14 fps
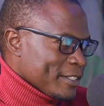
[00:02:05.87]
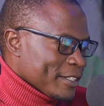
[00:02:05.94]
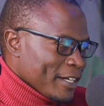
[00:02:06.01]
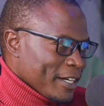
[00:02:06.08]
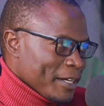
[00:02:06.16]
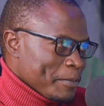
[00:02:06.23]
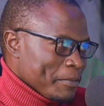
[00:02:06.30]

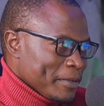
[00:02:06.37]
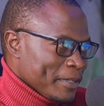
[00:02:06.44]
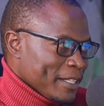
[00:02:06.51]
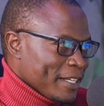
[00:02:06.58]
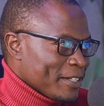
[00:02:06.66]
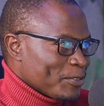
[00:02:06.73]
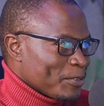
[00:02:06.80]

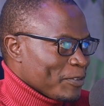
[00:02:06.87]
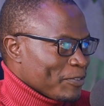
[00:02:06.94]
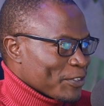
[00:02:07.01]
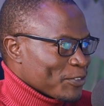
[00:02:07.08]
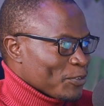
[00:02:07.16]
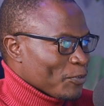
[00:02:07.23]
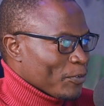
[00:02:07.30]
lead a true
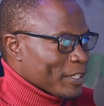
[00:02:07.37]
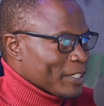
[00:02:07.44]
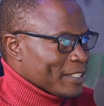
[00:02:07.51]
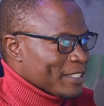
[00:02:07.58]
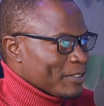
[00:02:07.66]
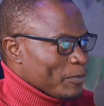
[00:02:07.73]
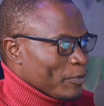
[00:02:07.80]
reflection of
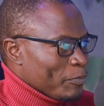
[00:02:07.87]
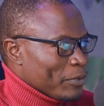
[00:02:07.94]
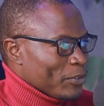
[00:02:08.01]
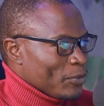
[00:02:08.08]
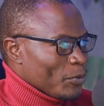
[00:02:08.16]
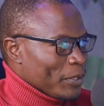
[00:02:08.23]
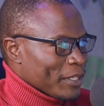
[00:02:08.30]
what we've
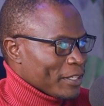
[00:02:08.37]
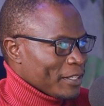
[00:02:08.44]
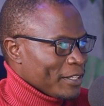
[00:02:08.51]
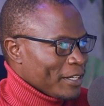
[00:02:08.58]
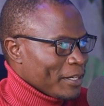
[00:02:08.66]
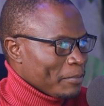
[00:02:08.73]
been doing